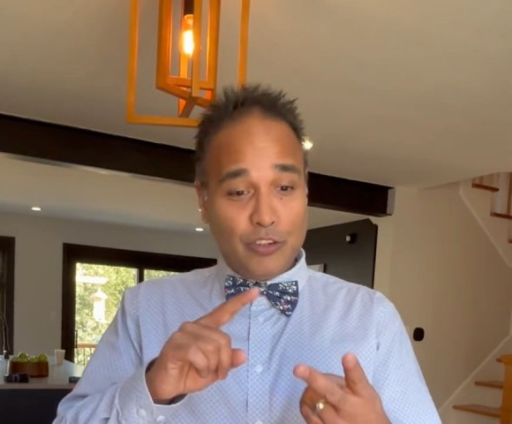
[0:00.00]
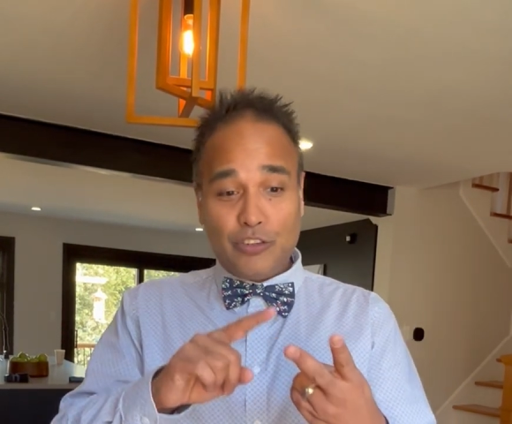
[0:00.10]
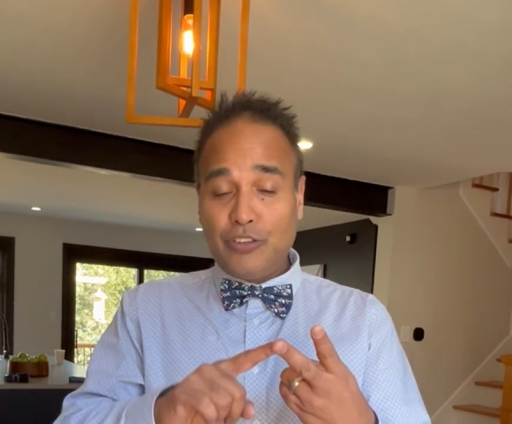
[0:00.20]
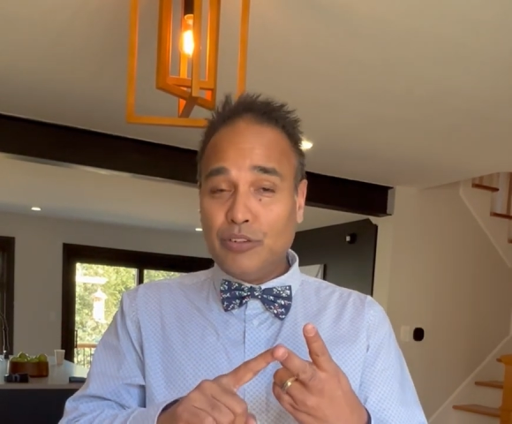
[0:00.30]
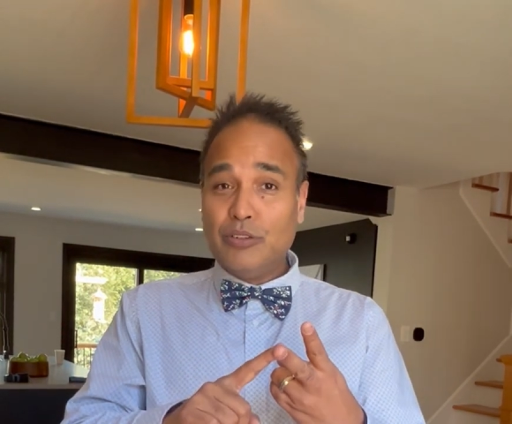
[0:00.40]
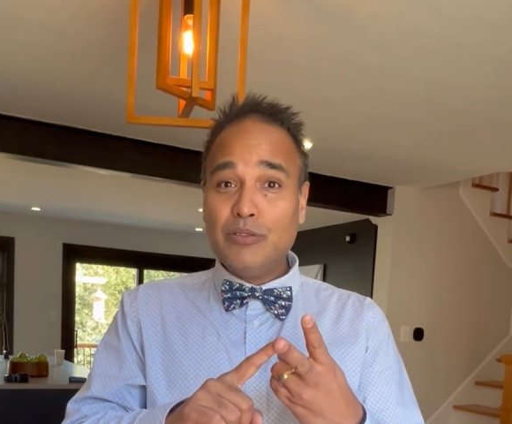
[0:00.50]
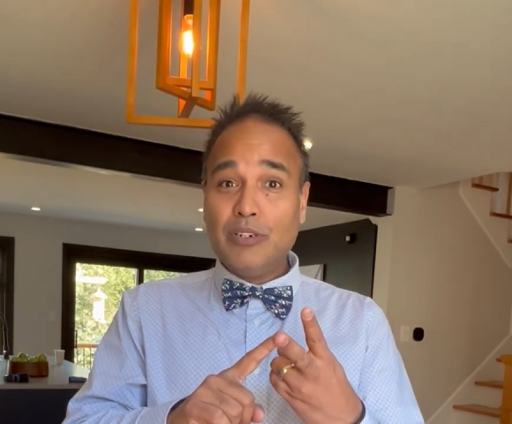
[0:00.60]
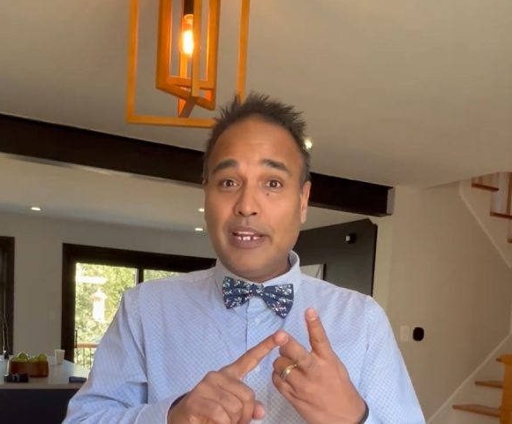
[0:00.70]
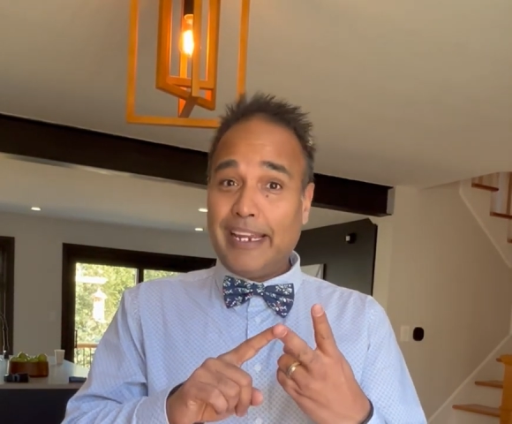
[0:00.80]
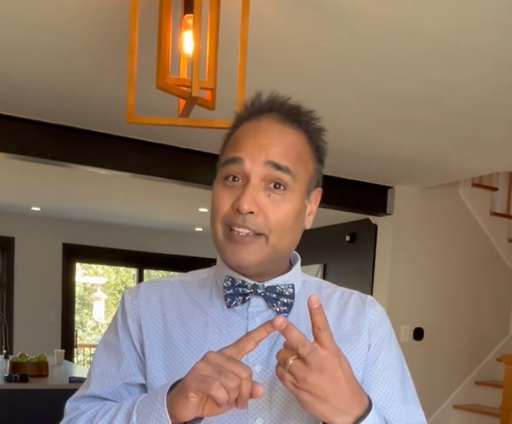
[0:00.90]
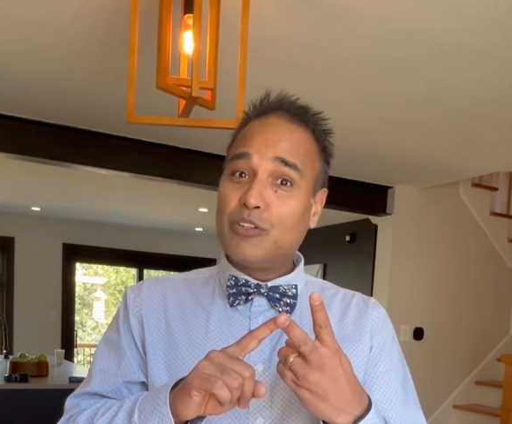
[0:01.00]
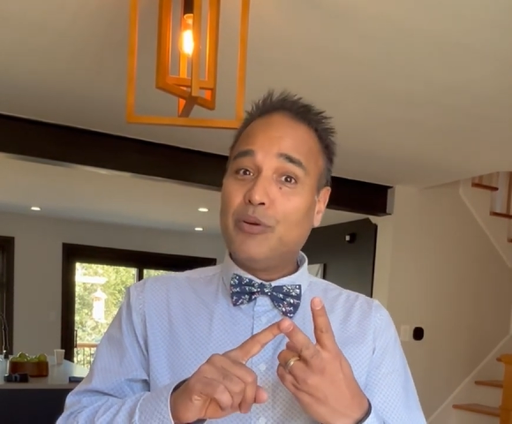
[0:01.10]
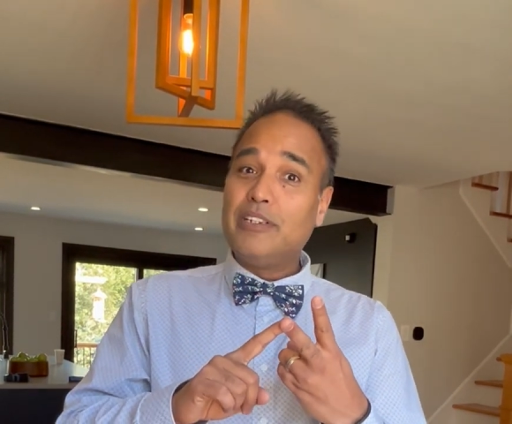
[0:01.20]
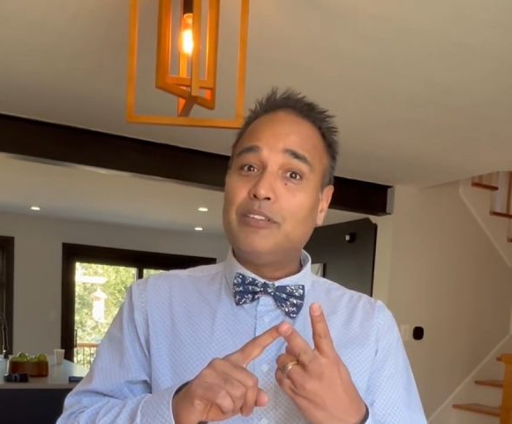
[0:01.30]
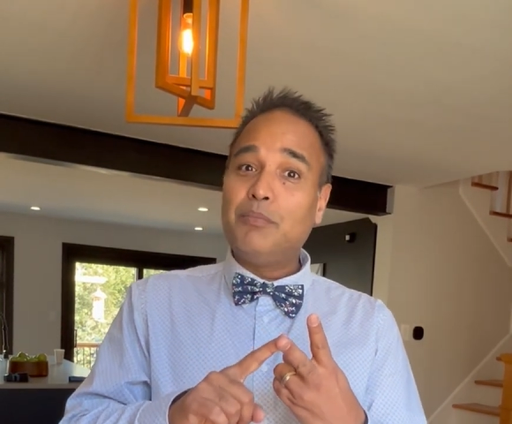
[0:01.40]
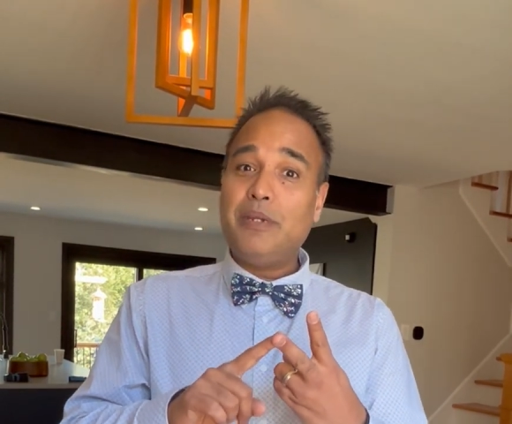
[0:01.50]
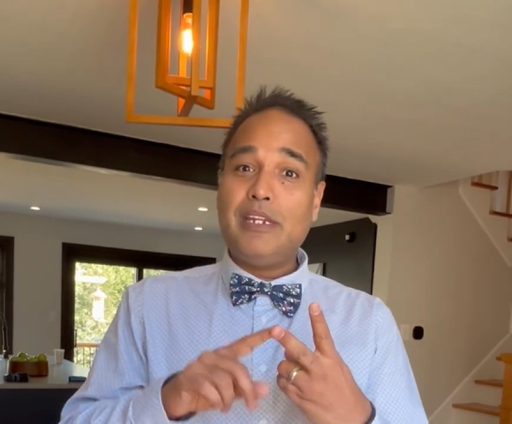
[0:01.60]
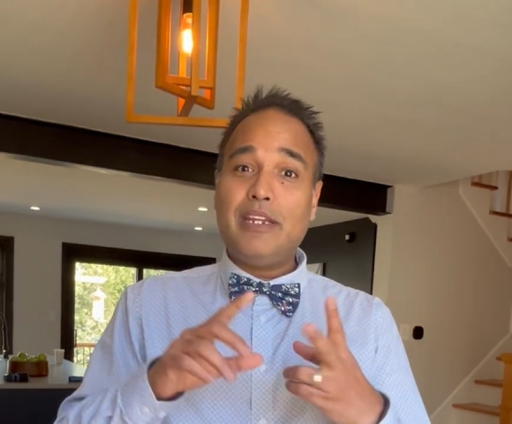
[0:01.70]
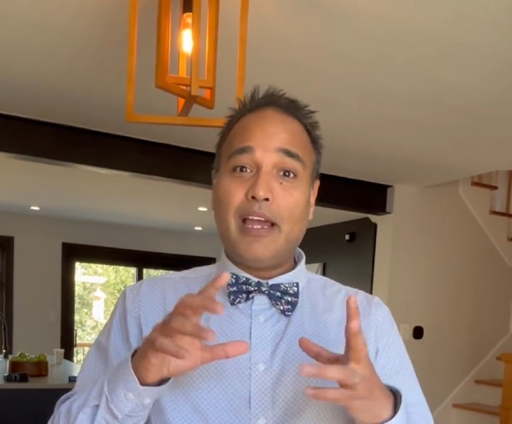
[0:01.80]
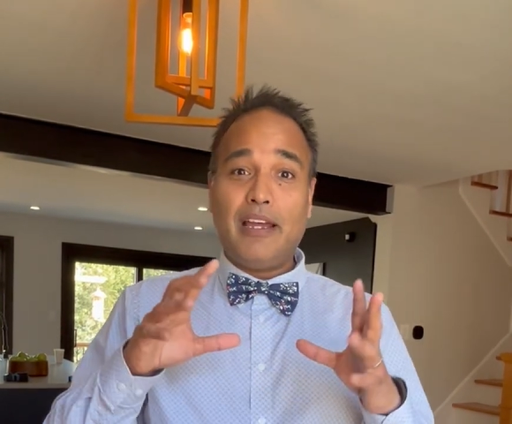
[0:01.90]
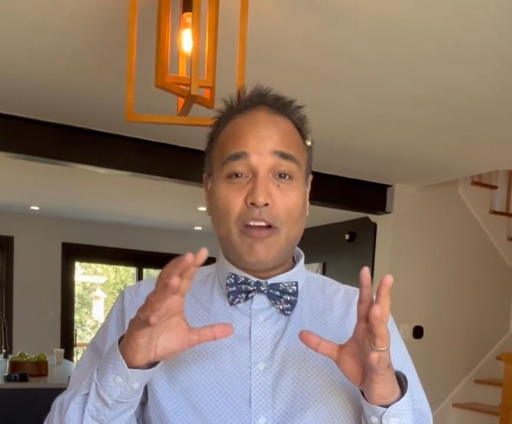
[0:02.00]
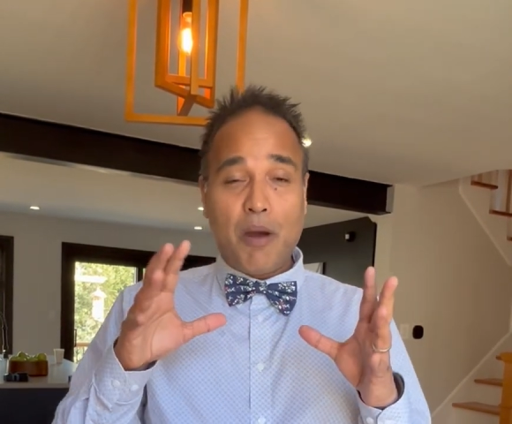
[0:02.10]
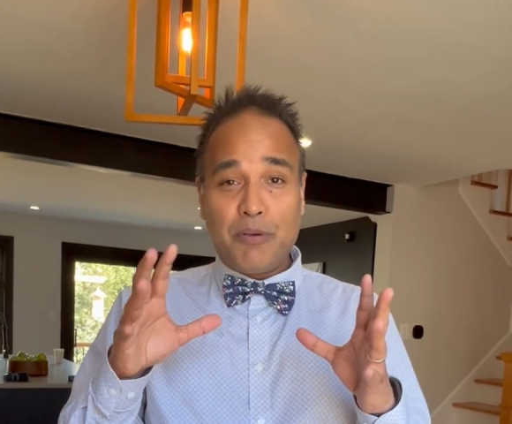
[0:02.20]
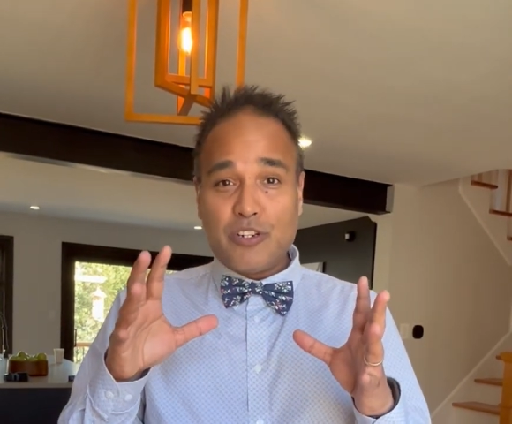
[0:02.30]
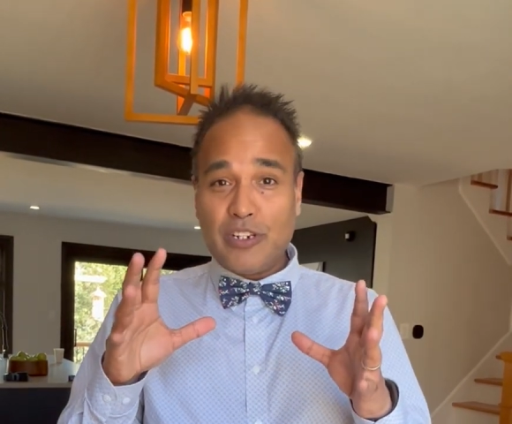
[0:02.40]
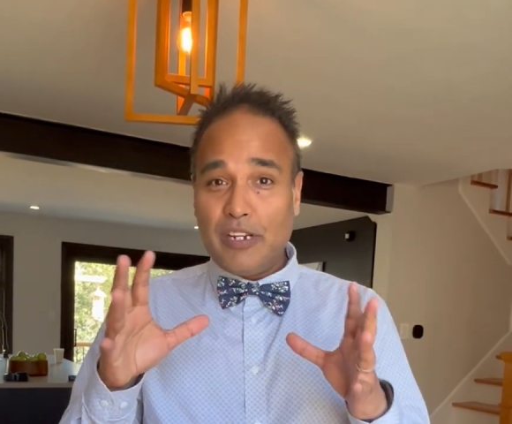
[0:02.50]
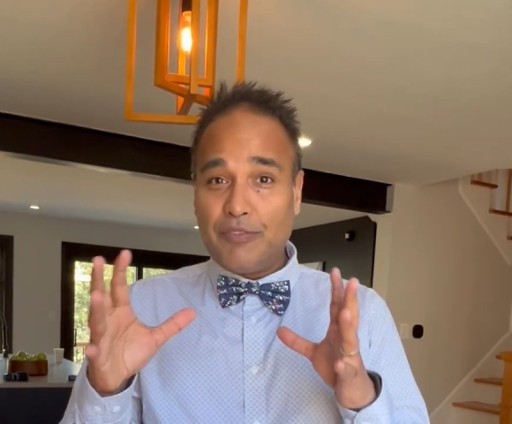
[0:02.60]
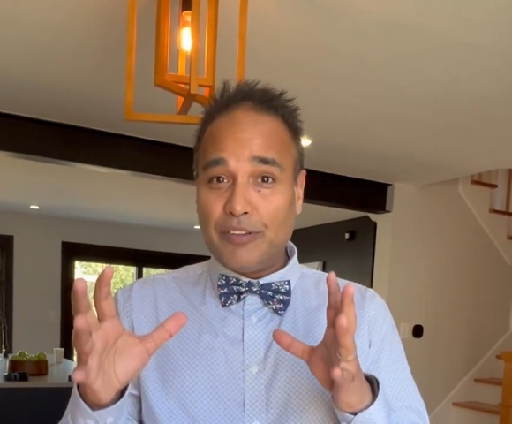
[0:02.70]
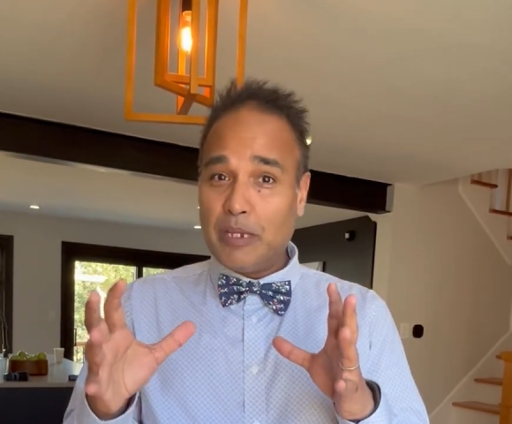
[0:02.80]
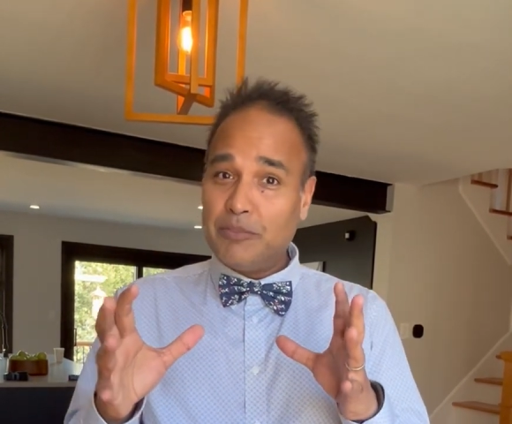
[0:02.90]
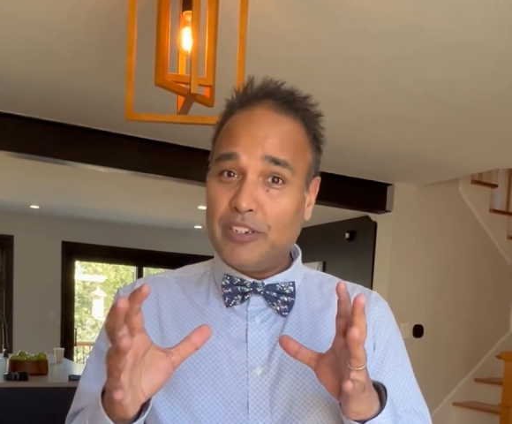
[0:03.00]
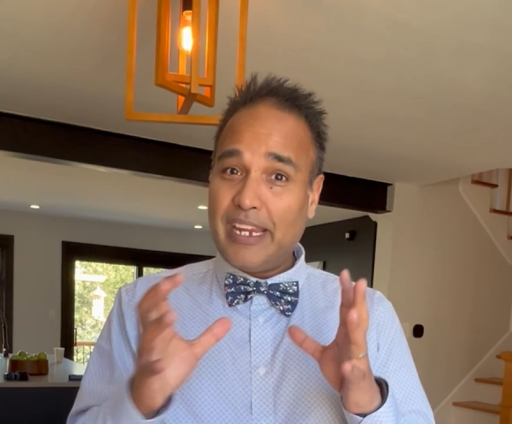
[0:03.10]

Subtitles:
Two, it's going to be an opportunity for them to,